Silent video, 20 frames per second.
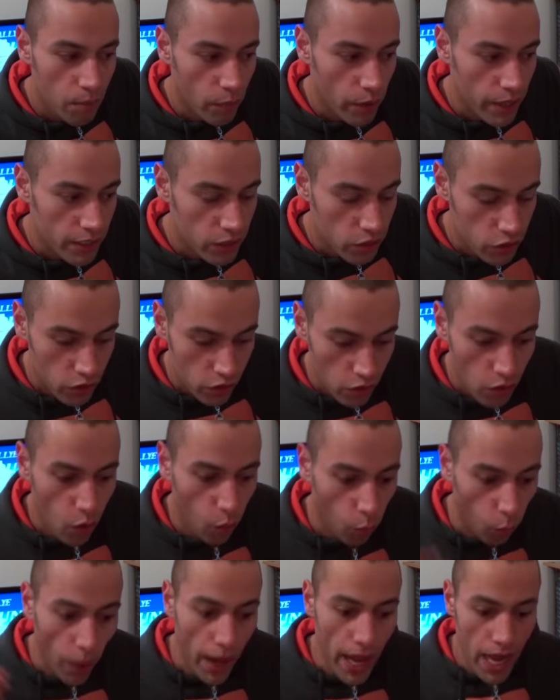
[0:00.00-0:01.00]
where it's just
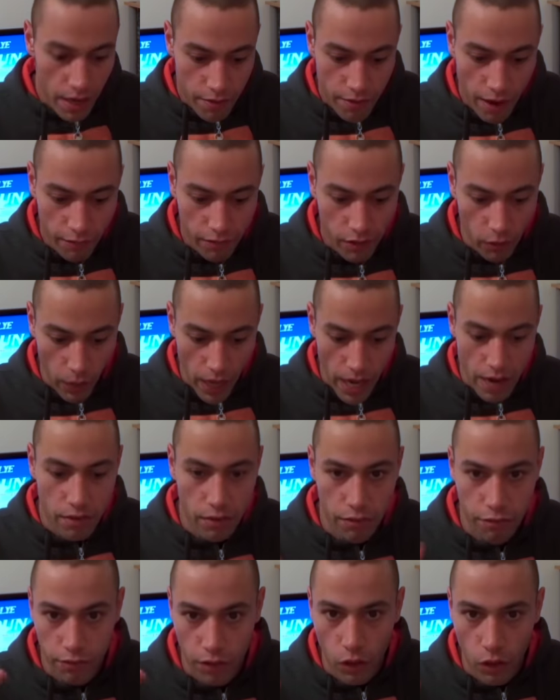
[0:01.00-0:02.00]
wave after wave
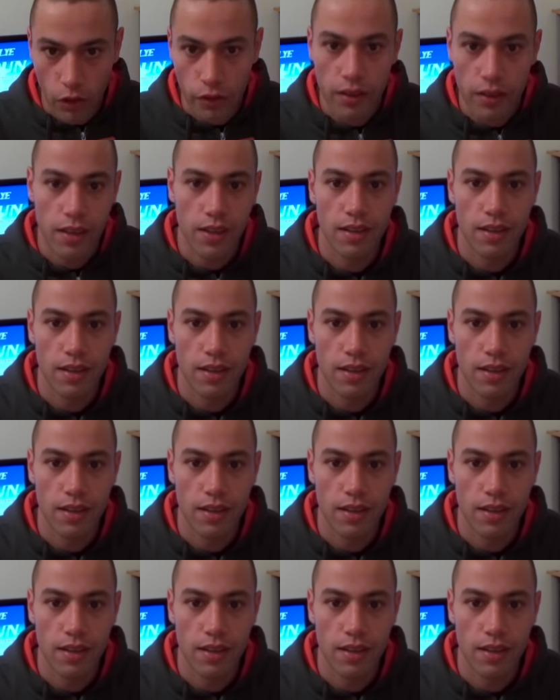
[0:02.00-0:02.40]
of flood,